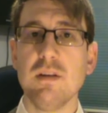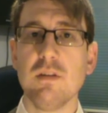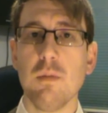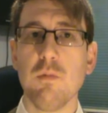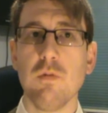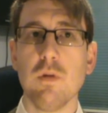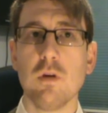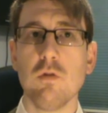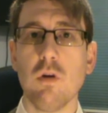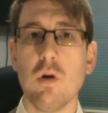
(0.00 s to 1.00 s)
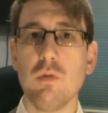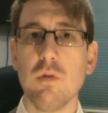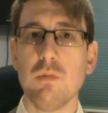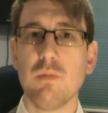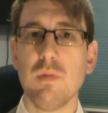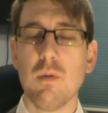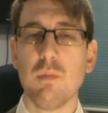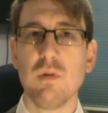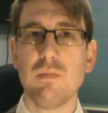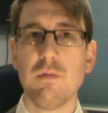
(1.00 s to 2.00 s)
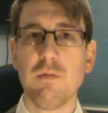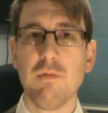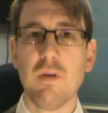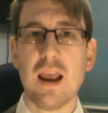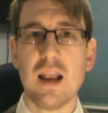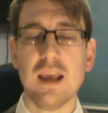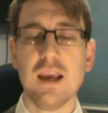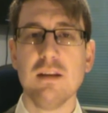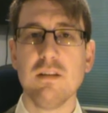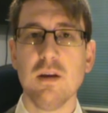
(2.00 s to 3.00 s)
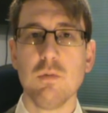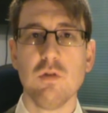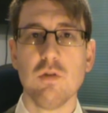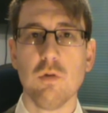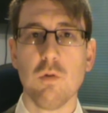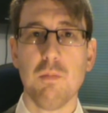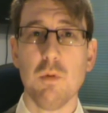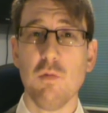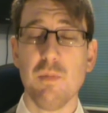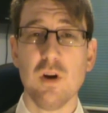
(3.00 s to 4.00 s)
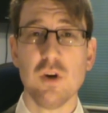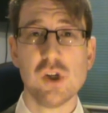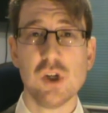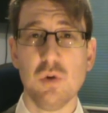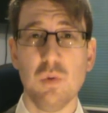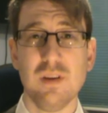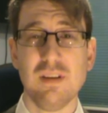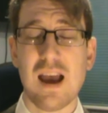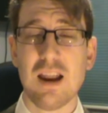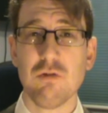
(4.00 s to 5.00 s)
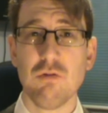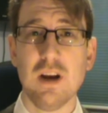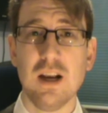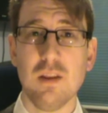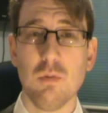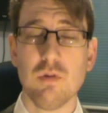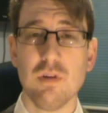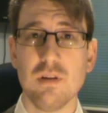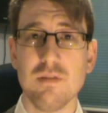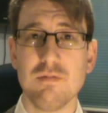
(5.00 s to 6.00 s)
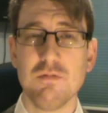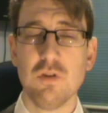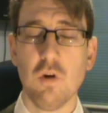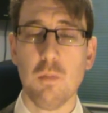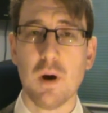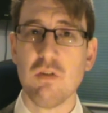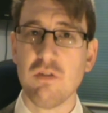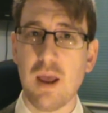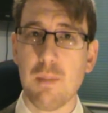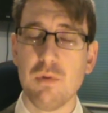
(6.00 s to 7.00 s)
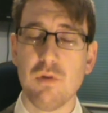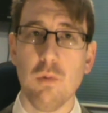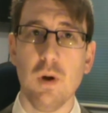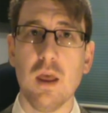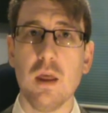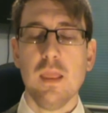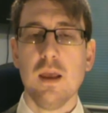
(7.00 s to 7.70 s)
In terms of the controls, it was fairly easy. It was just sort of movement and shoot and dash, really. There wasn't too much depth to it.